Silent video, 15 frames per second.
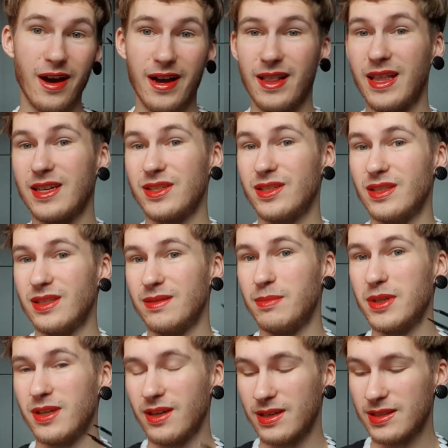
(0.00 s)
eyelashes
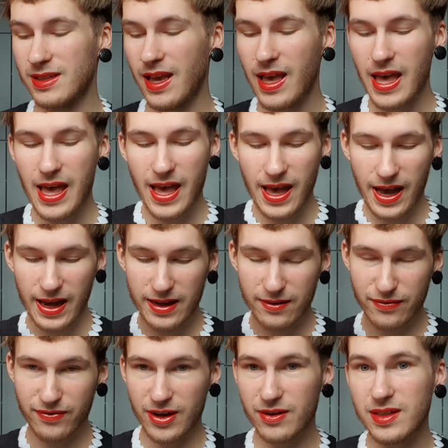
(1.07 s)
because I have
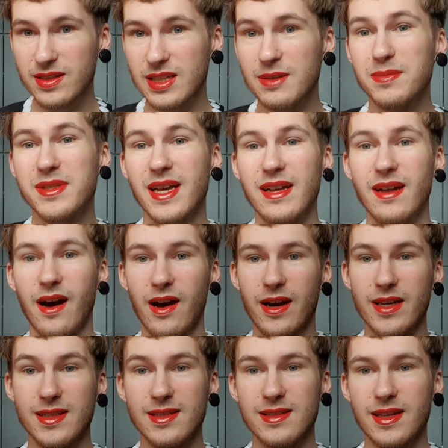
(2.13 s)
very deep set
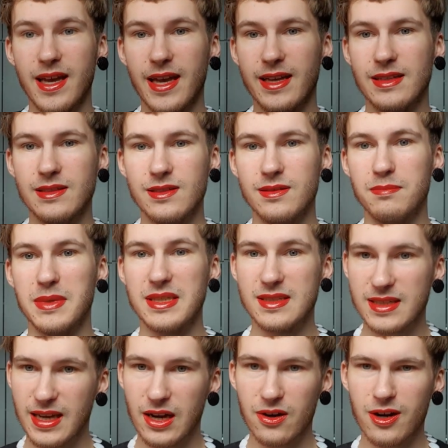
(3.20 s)
eyes and
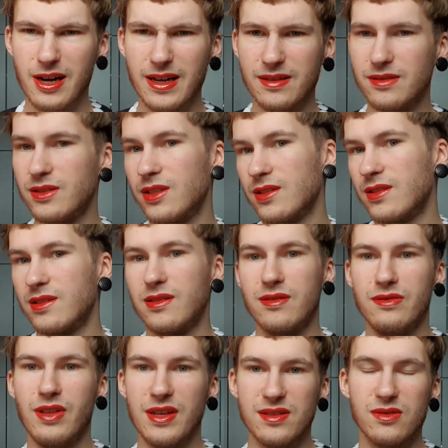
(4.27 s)
mascara just
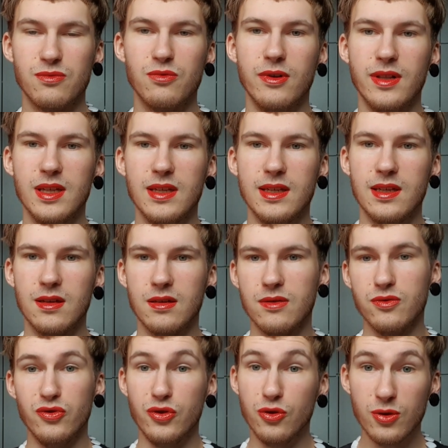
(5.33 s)
doesn't really
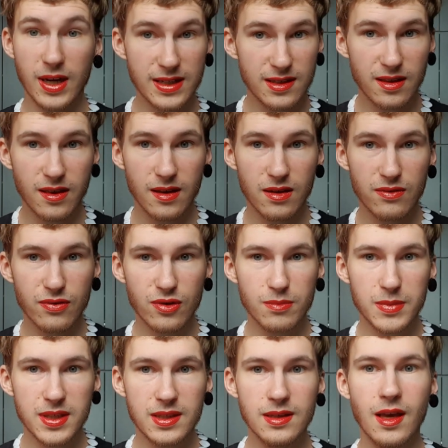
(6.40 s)
do anything for
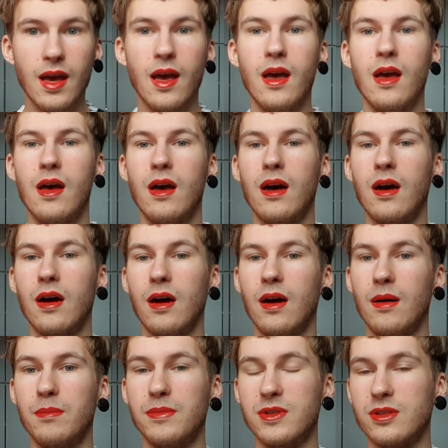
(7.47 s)
me.
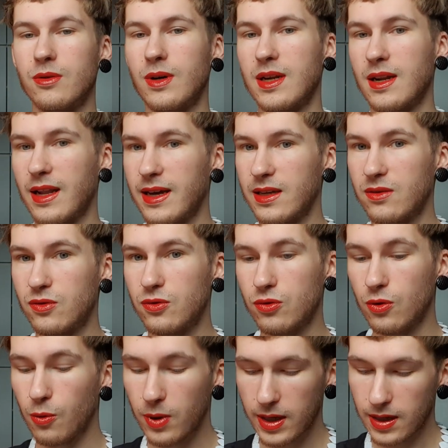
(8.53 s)
So I'd like
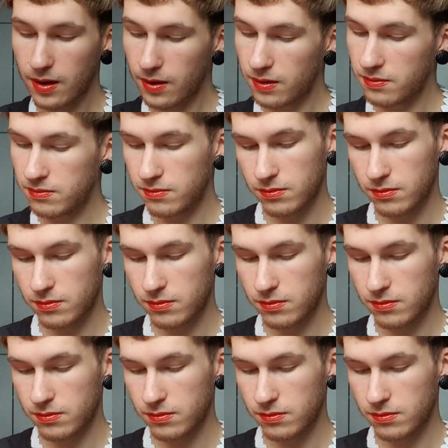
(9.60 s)
to wear